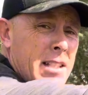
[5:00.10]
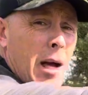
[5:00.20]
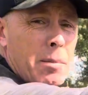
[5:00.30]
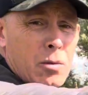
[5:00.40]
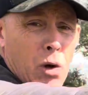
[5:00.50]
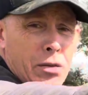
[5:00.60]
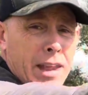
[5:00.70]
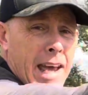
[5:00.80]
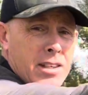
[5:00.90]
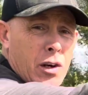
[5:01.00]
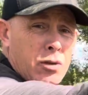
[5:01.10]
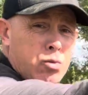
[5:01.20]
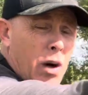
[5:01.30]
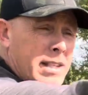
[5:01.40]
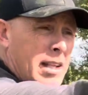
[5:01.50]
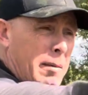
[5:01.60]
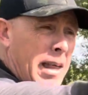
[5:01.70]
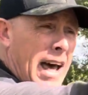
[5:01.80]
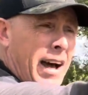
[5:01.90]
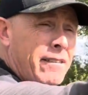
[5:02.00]
up the rod there, so it's right up
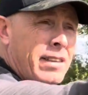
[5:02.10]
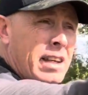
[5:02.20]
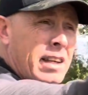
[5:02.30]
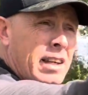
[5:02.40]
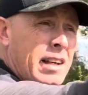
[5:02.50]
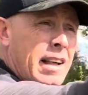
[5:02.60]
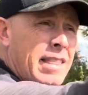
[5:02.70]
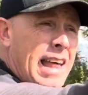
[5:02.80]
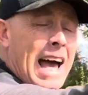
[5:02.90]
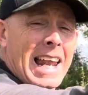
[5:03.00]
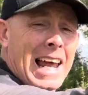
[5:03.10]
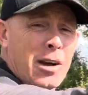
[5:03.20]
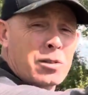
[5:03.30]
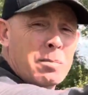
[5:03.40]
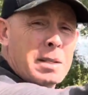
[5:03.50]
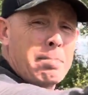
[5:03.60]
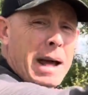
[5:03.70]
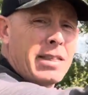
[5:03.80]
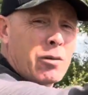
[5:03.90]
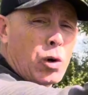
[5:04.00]
there. That allows them to
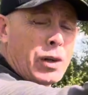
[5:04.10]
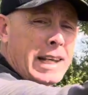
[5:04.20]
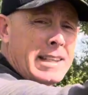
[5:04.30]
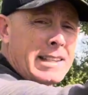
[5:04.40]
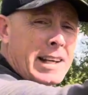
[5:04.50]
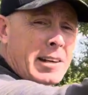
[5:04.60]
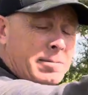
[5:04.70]
bend the rod easier.